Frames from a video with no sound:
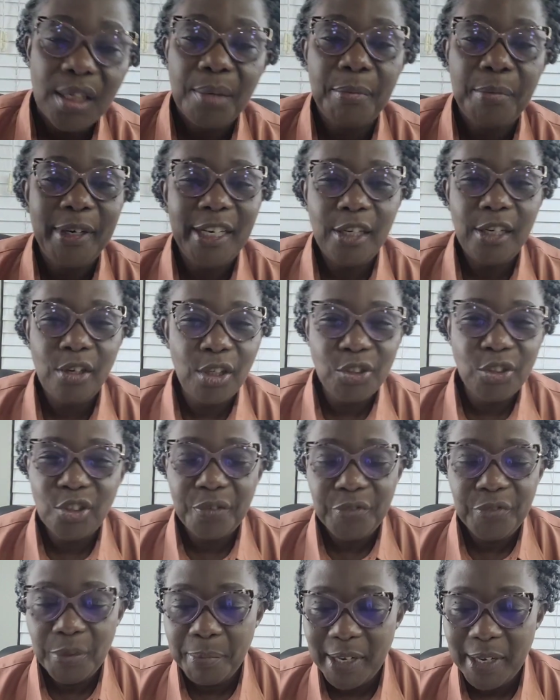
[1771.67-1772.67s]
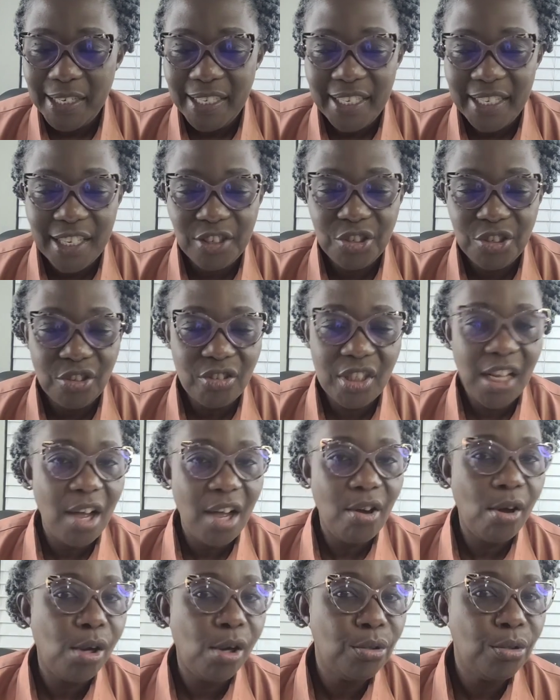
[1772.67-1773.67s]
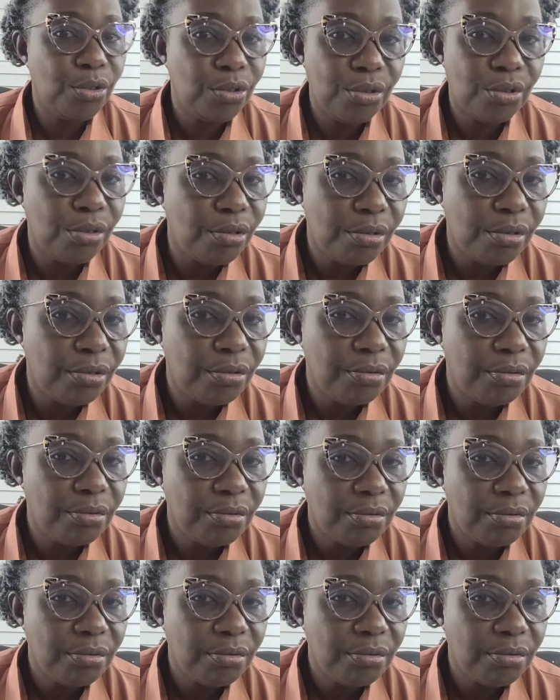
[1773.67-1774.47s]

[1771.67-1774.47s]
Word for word: but a lot of the medications are also